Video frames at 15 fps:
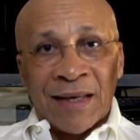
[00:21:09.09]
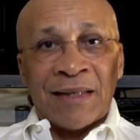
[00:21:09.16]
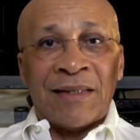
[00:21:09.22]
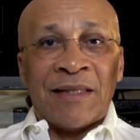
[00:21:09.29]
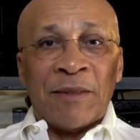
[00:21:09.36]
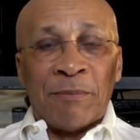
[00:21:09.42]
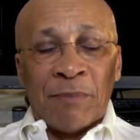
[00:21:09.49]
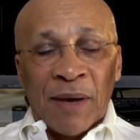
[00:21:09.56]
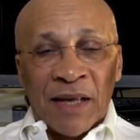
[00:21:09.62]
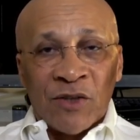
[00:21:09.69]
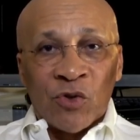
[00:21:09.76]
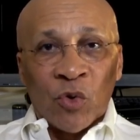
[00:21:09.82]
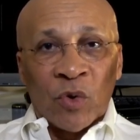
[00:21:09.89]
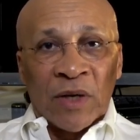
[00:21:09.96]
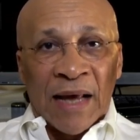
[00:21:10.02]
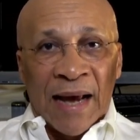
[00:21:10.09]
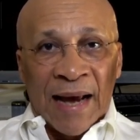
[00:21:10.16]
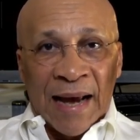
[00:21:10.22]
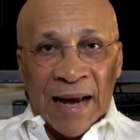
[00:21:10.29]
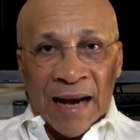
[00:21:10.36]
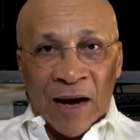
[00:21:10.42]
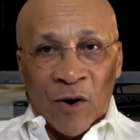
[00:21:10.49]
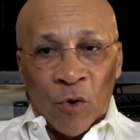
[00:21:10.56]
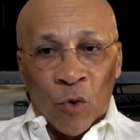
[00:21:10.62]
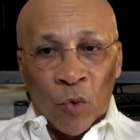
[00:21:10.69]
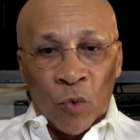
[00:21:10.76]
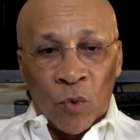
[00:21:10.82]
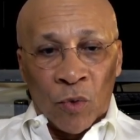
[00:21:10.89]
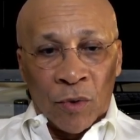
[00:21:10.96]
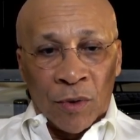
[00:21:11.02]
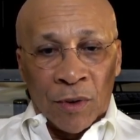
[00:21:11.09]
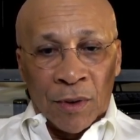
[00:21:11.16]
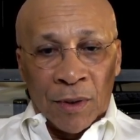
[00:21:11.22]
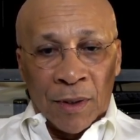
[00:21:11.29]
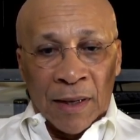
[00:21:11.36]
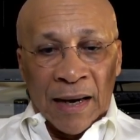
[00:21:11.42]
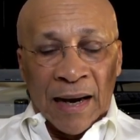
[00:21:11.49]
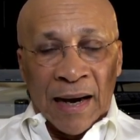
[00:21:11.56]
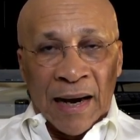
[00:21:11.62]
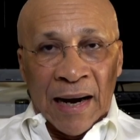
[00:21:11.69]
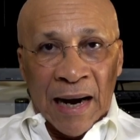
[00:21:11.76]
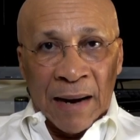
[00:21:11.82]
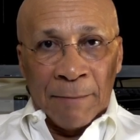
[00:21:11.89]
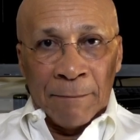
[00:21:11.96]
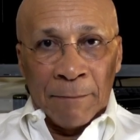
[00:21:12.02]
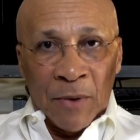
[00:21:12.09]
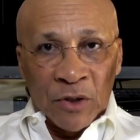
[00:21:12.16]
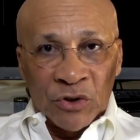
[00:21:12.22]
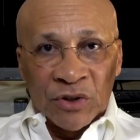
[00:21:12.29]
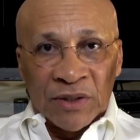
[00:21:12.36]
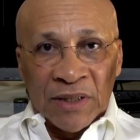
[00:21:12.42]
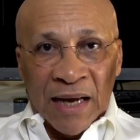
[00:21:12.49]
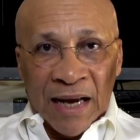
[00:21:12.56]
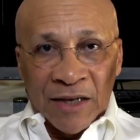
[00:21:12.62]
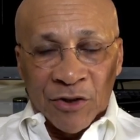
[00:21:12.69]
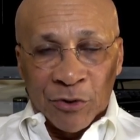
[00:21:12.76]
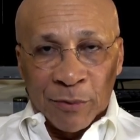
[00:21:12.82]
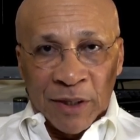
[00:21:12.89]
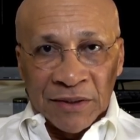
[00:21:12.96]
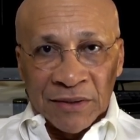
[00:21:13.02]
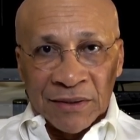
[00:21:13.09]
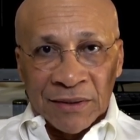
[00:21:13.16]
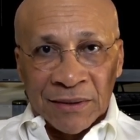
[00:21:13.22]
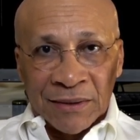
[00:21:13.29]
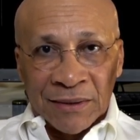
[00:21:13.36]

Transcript: It depends on how much documents,